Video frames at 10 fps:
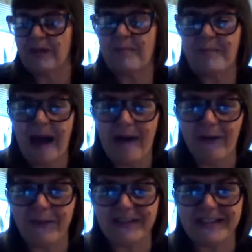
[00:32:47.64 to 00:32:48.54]
about
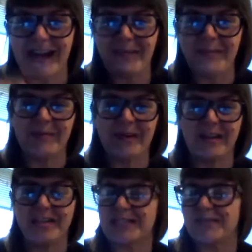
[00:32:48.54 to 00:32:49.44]
over time, but I'm
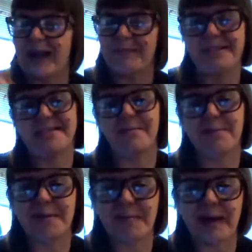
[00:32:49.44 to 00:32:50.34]
going to just wrap this
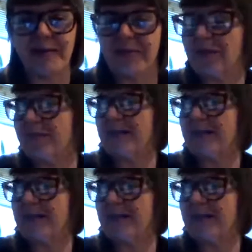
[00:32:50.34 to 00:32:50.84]
up in about 3